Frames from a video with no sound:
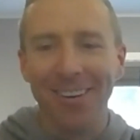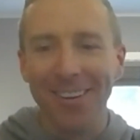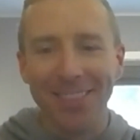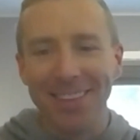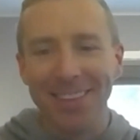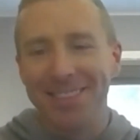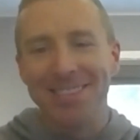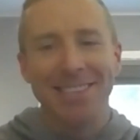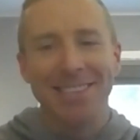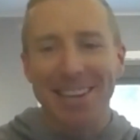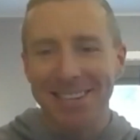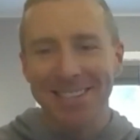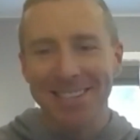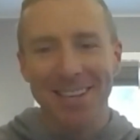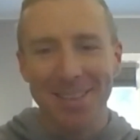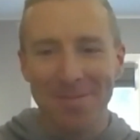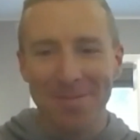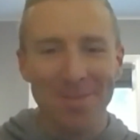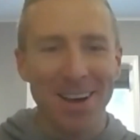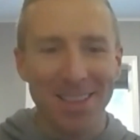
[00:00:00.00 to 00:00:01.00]
on the sixth
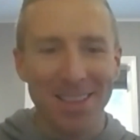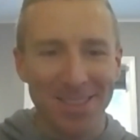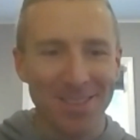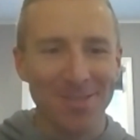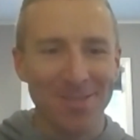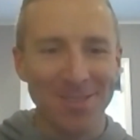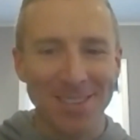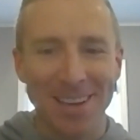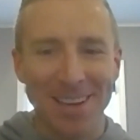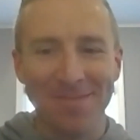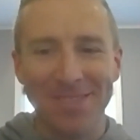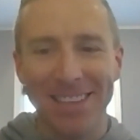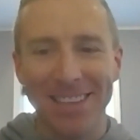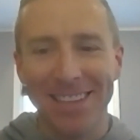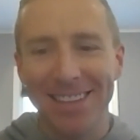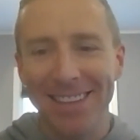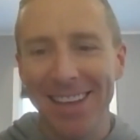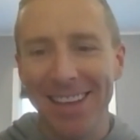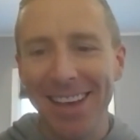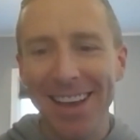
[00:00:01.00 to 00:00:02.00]
of the month or
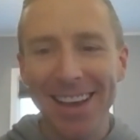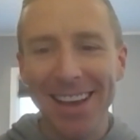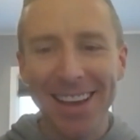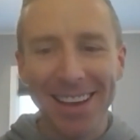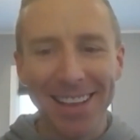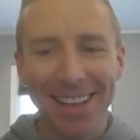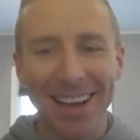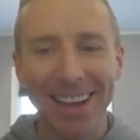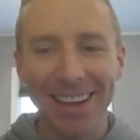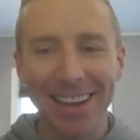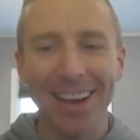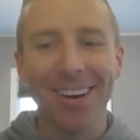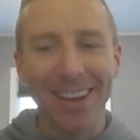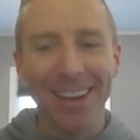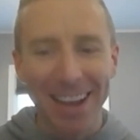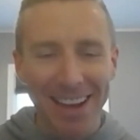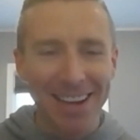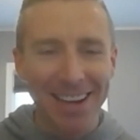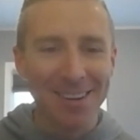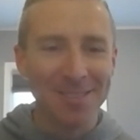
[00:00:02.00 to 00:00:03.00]
something. Like,
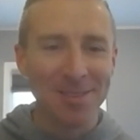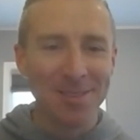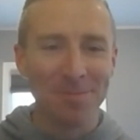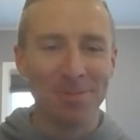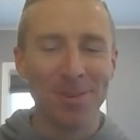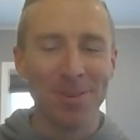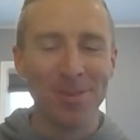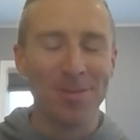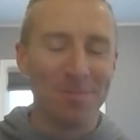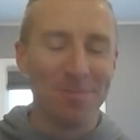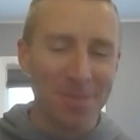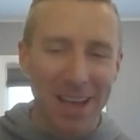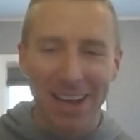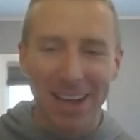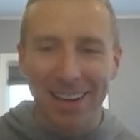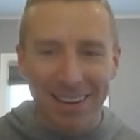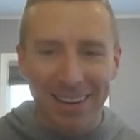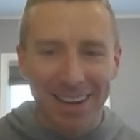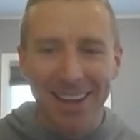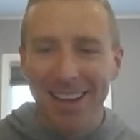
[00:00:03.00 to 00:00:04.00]
okay, here's the proof. I'm
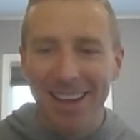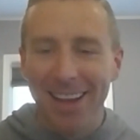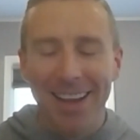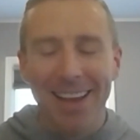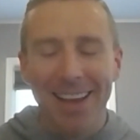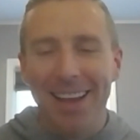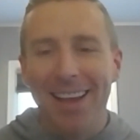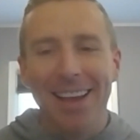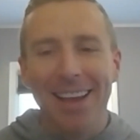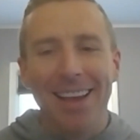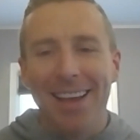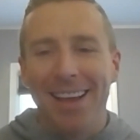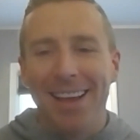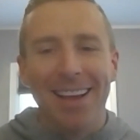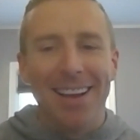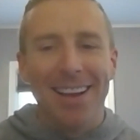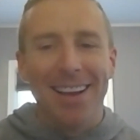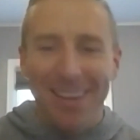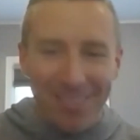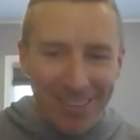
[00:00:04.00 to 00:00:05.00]
like,
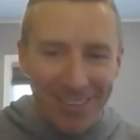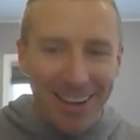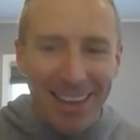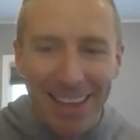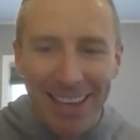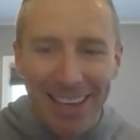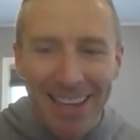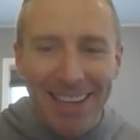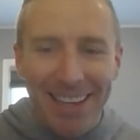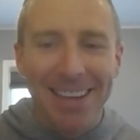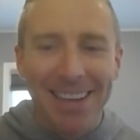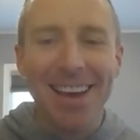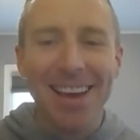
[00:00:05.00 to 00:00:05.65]
really?